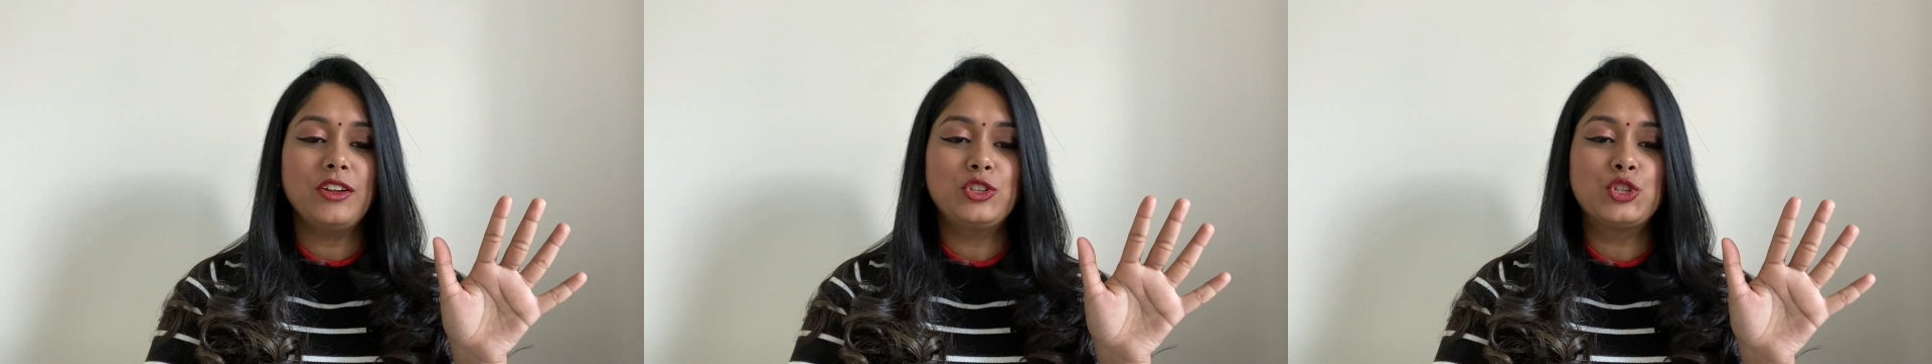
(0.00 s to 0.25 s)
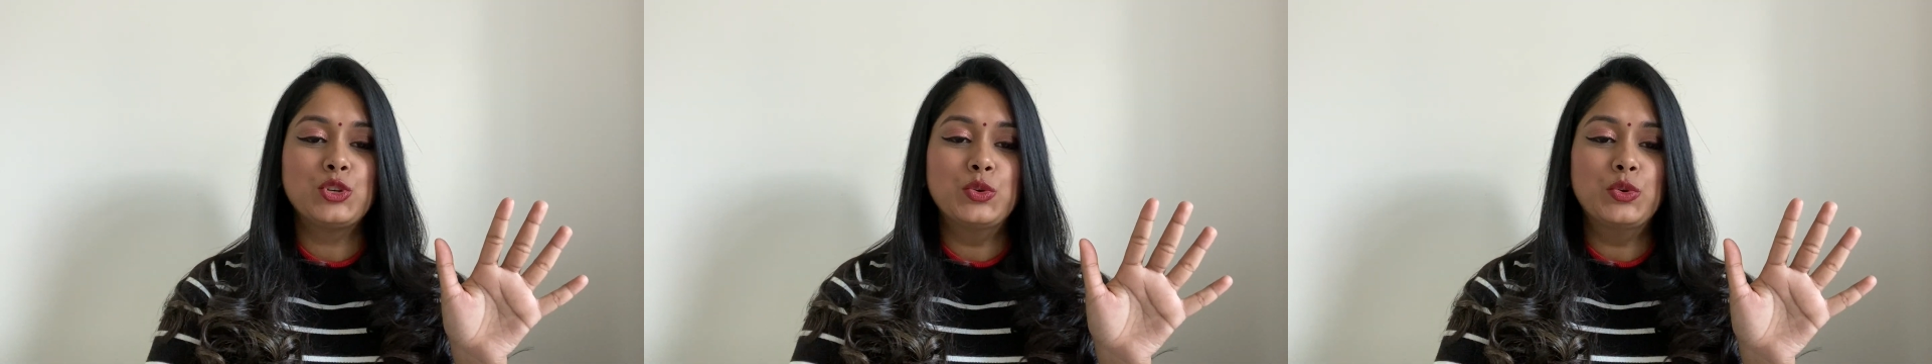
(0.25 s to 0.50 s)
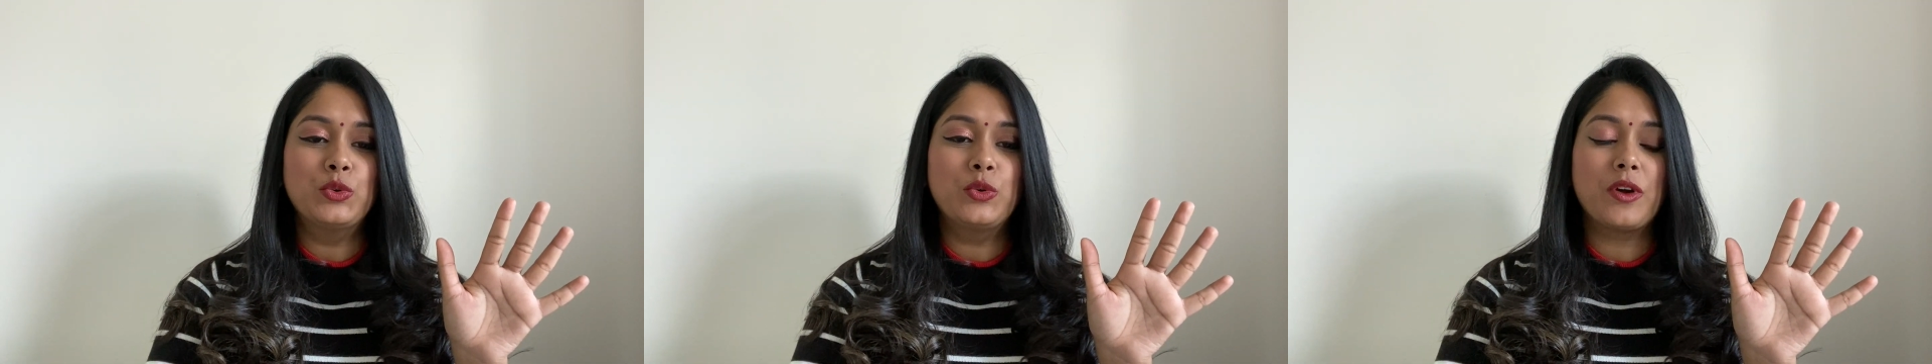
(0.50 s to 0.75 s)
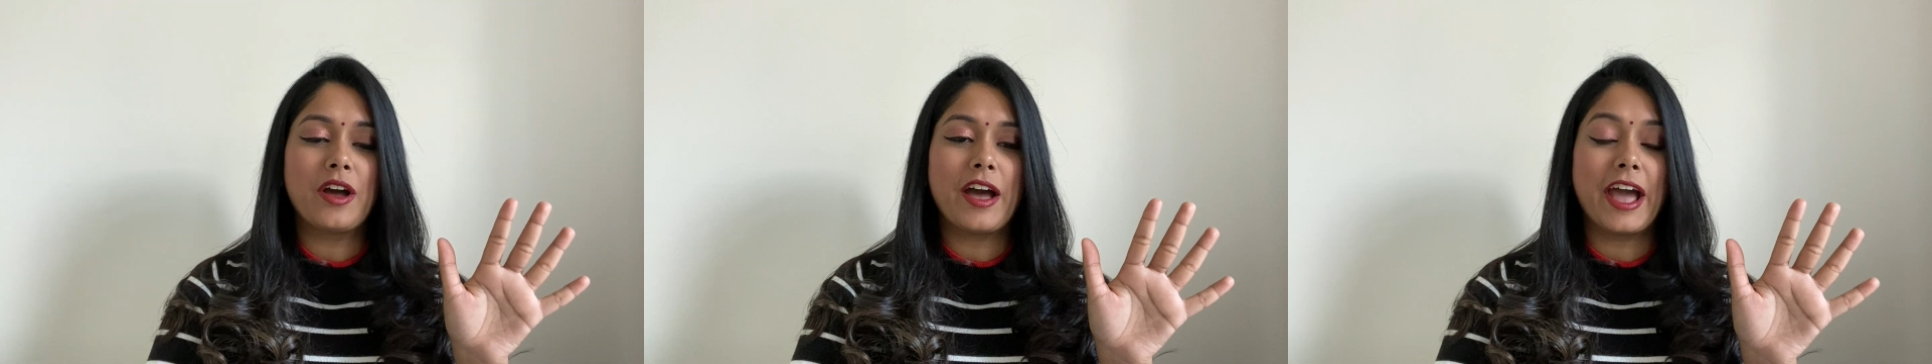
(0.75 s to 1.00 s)

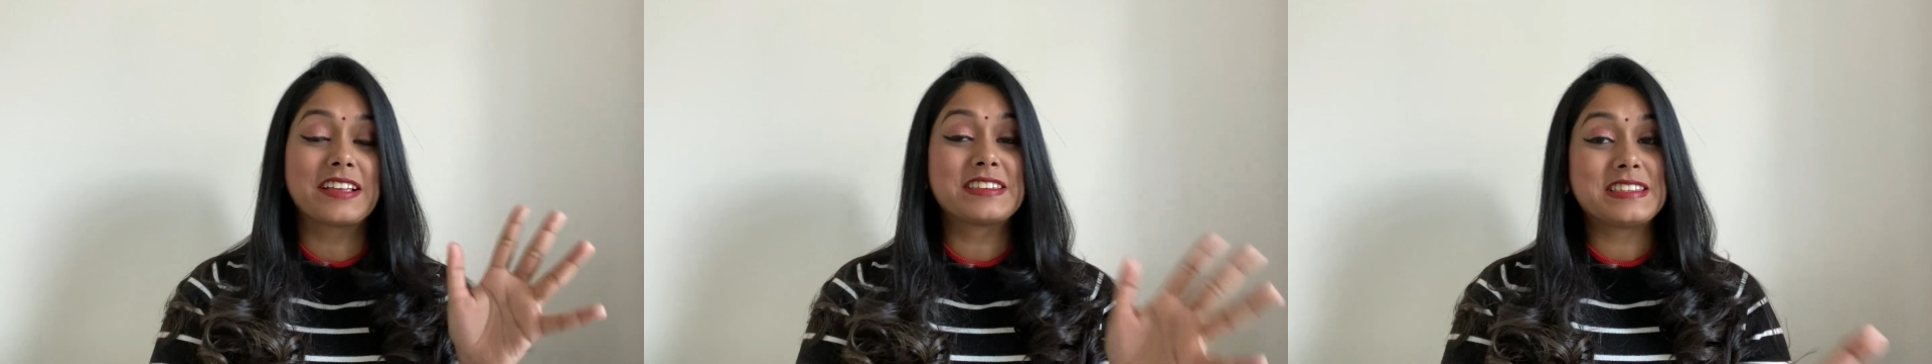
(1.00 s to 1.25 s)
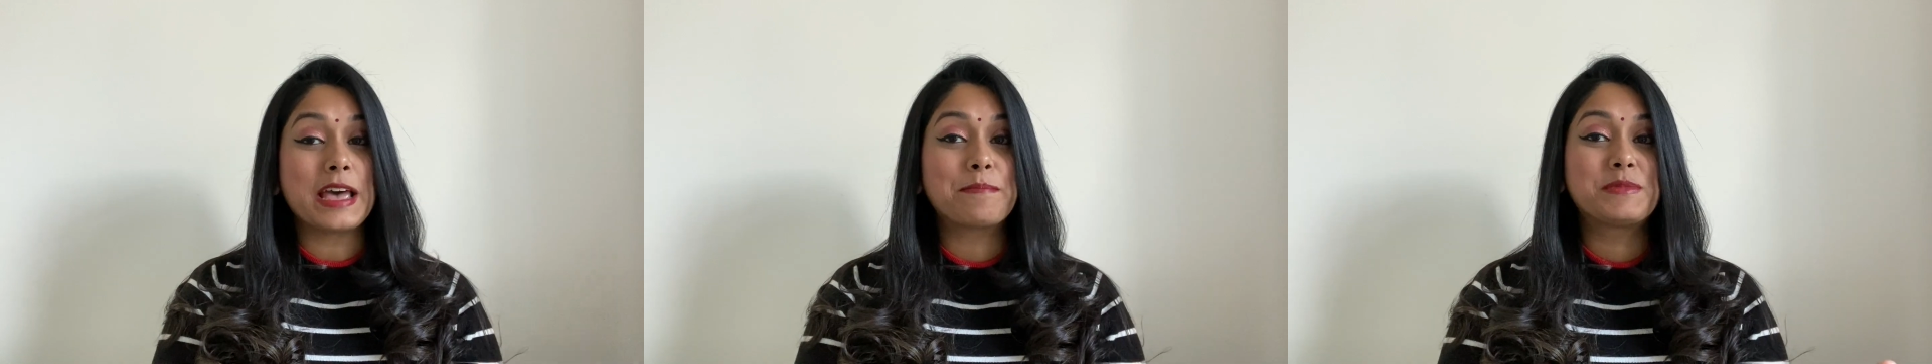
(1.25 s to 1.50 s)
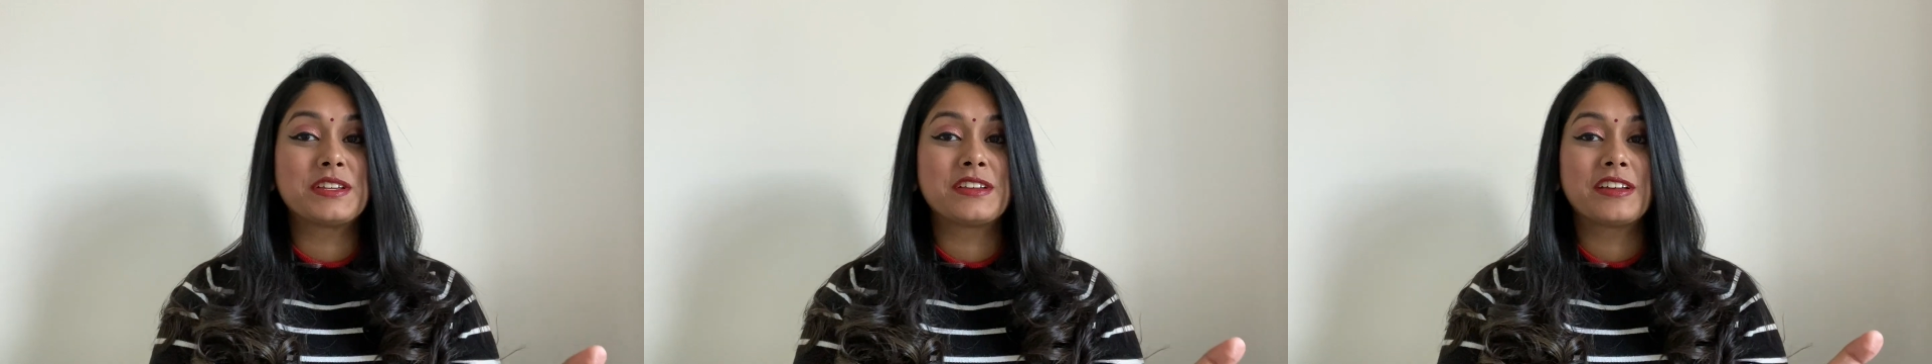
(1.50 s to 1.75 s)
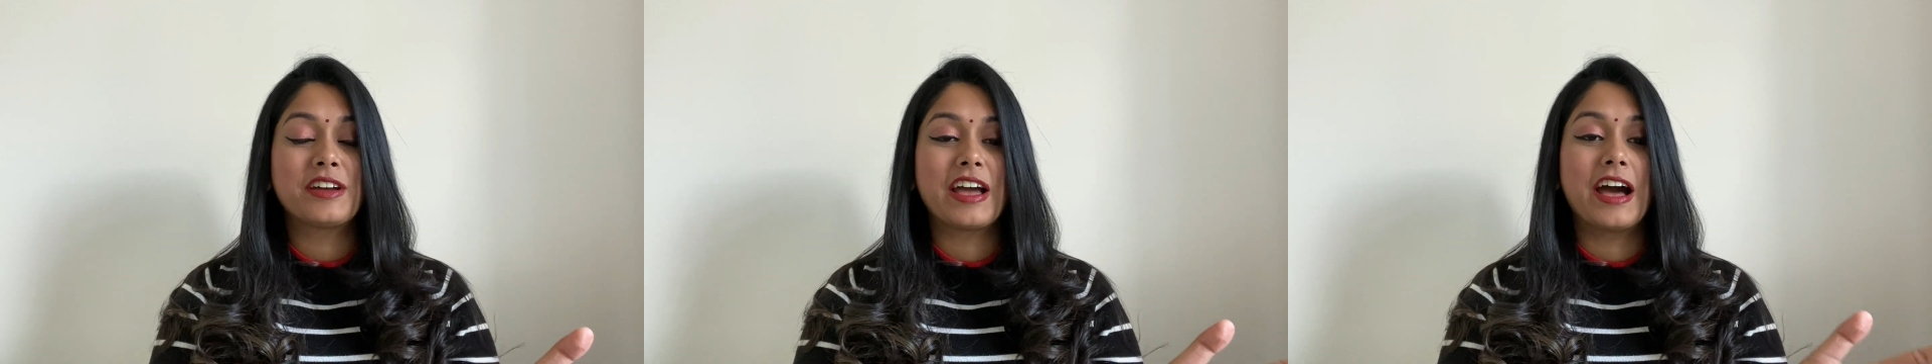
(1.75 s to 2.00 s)
to accept
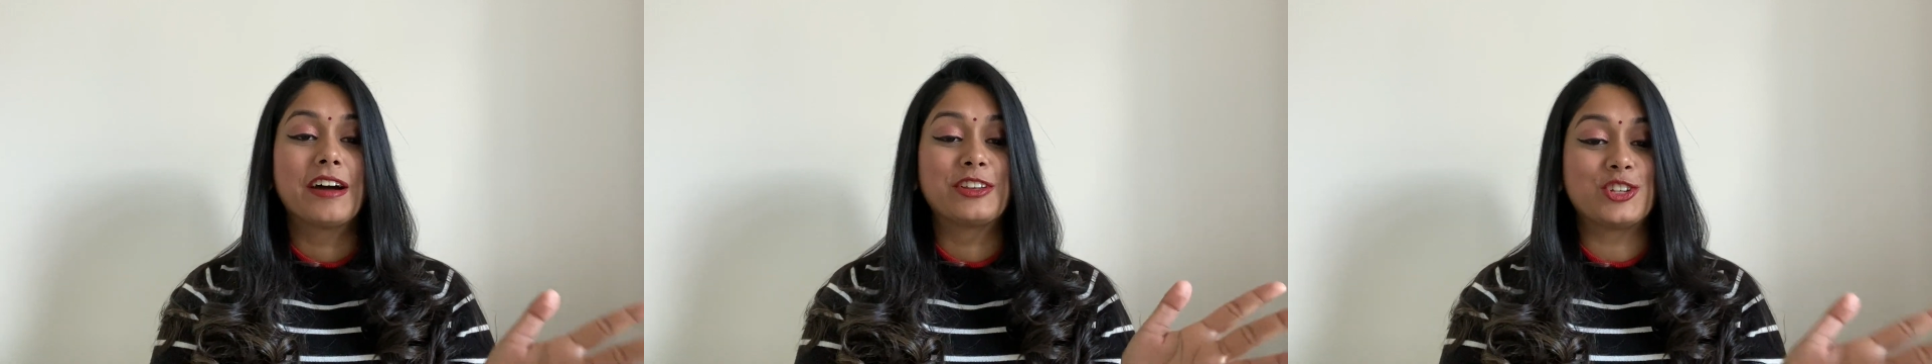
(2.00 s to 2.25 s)
a